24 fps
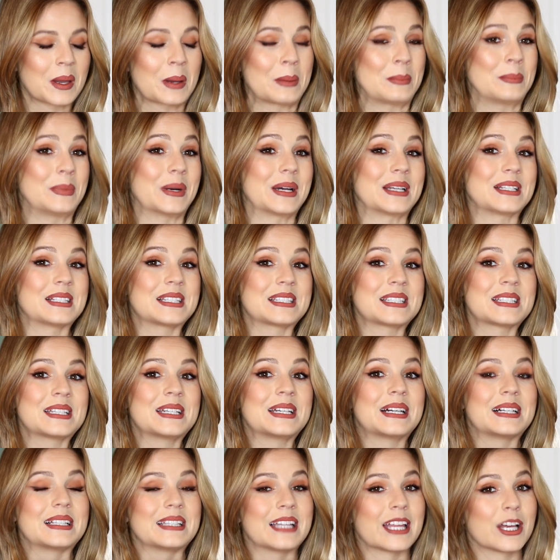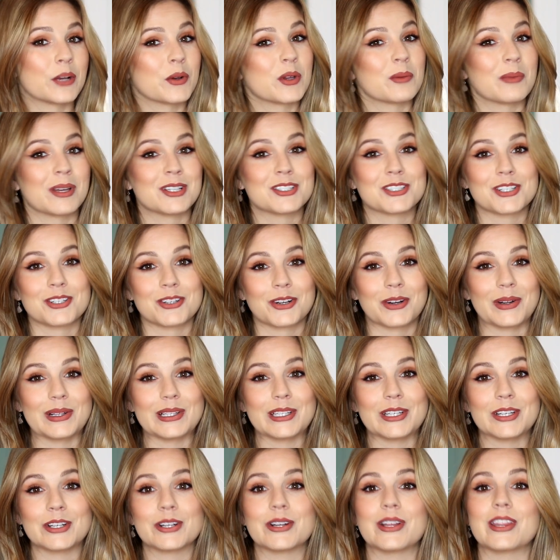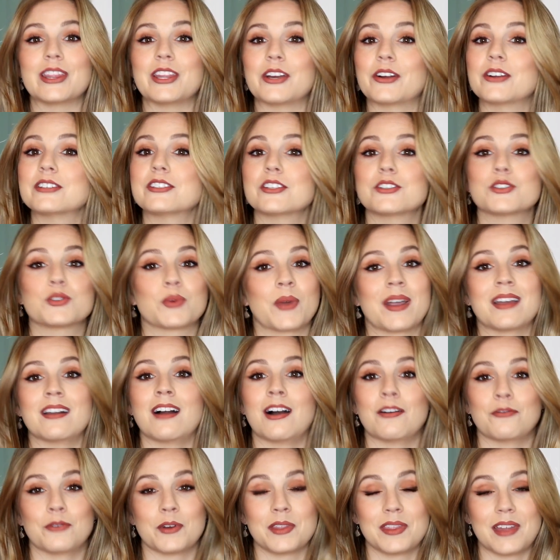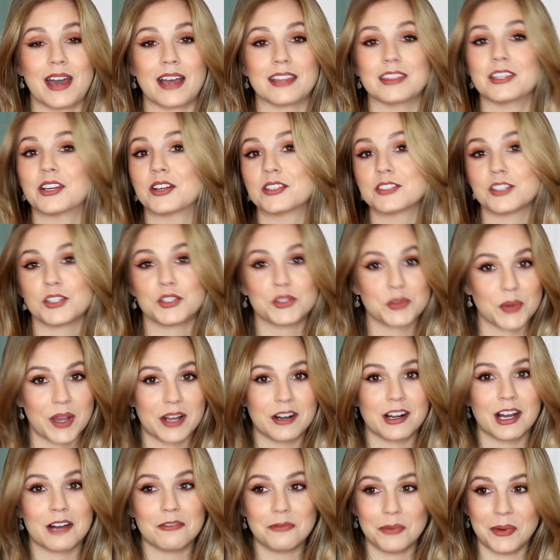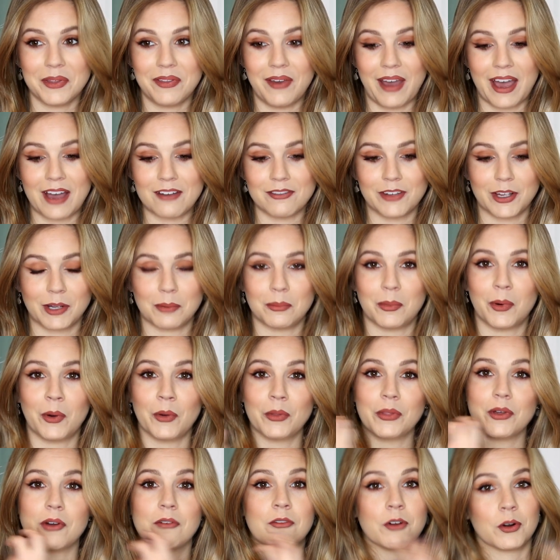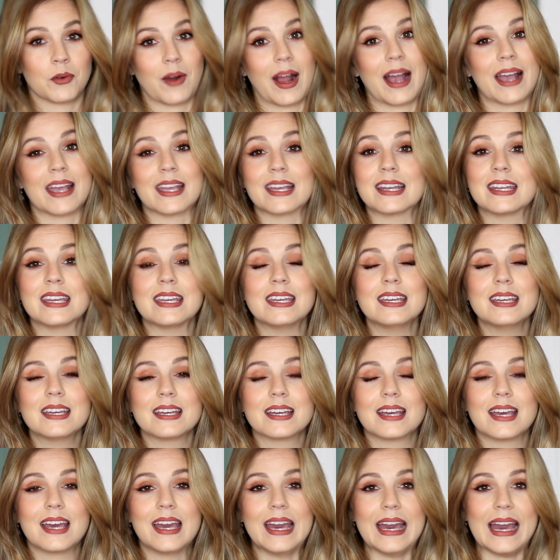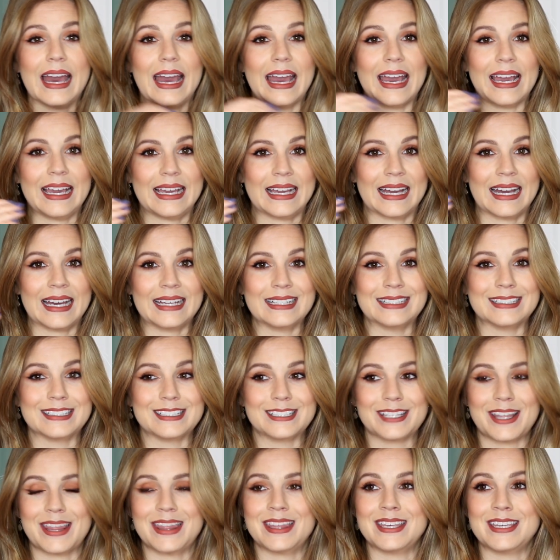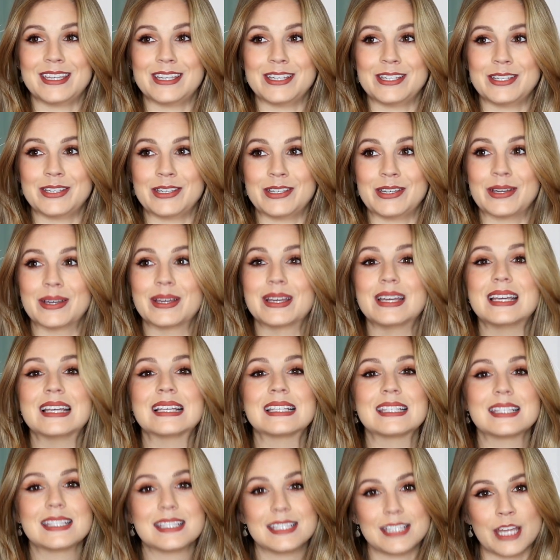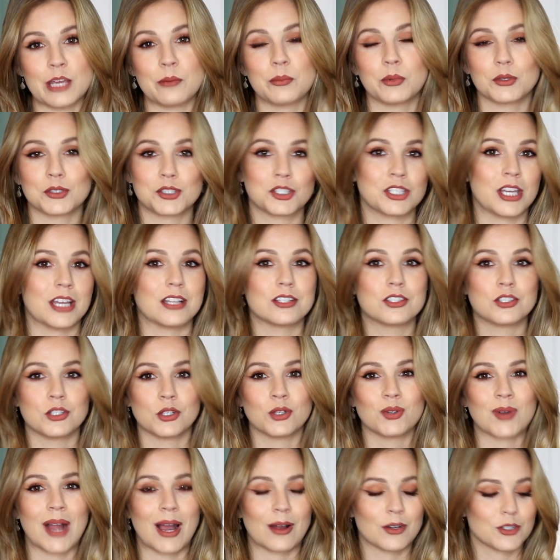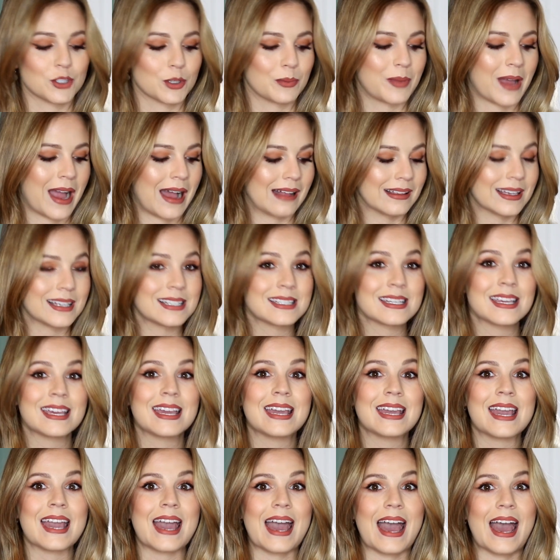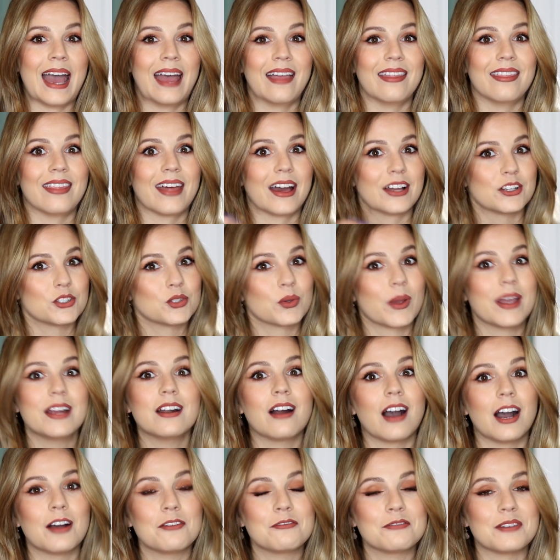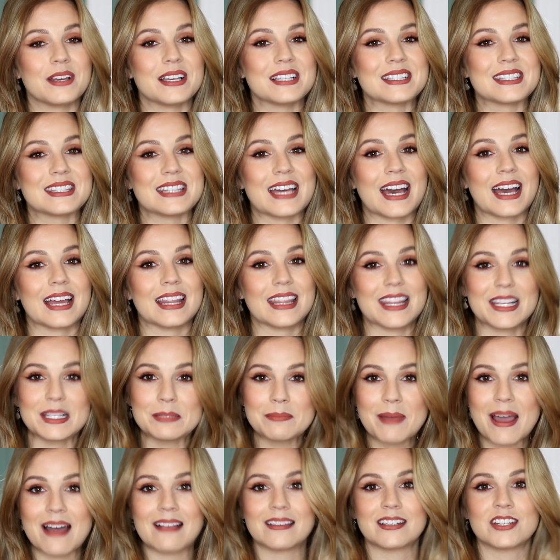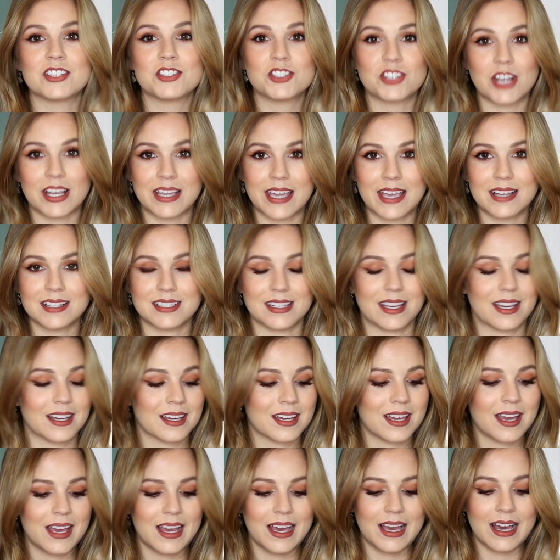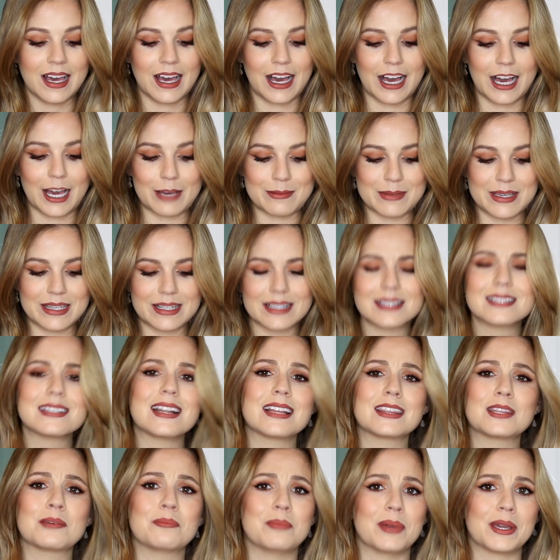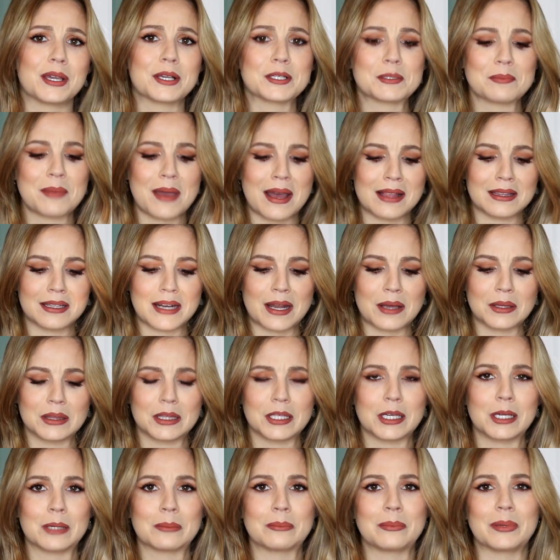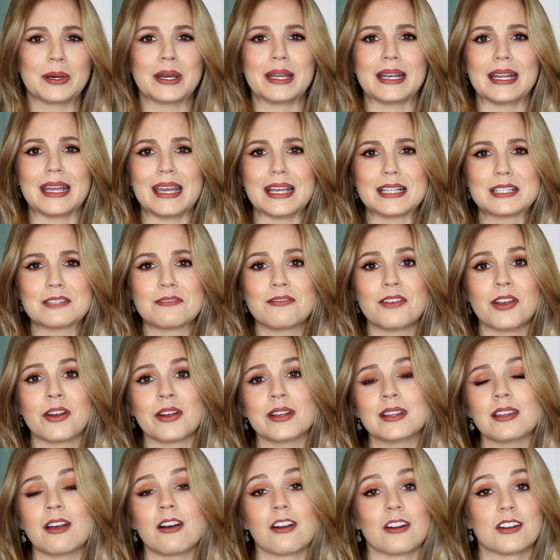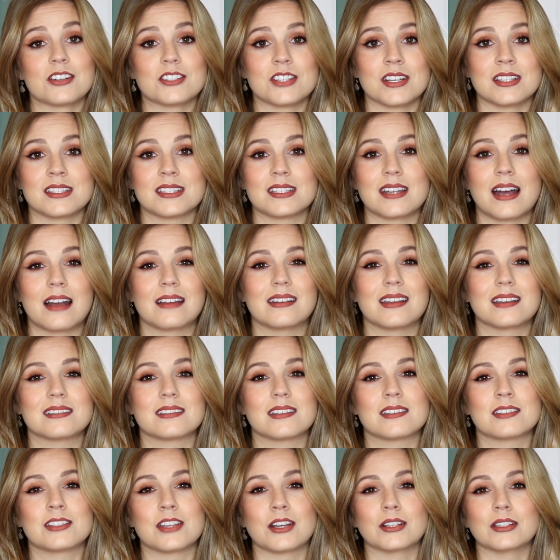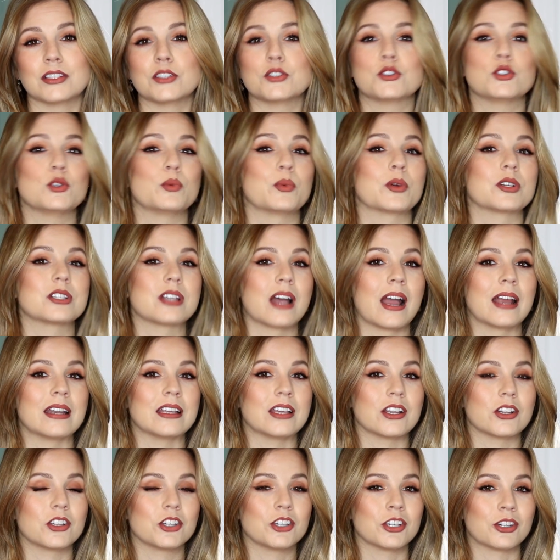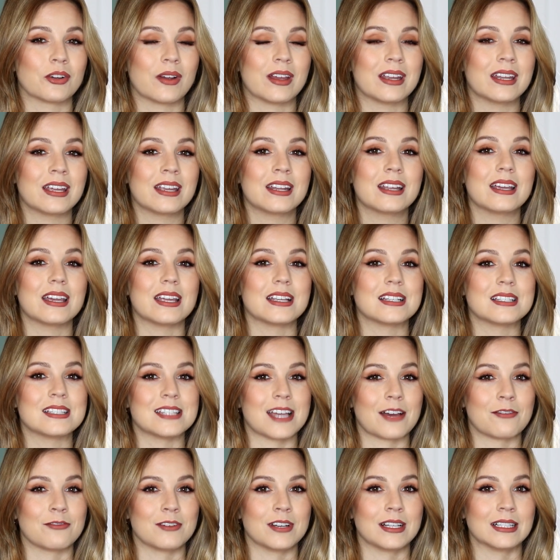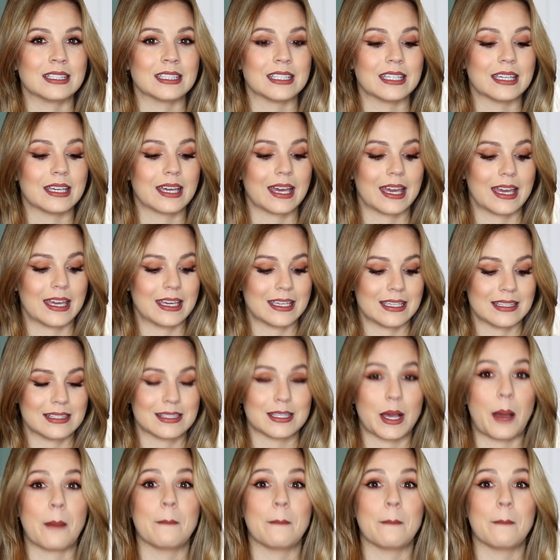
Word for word: But like we mentioned earlier, there is a trade-off with that. There is a trade-off with having both variety and the staple shades to ground your palette. And that trade-off is that this palette is gigantic. I mean, it's not the biggest palette out there, but it's very large. It's not necessarily super tiny and curated. It definitely is a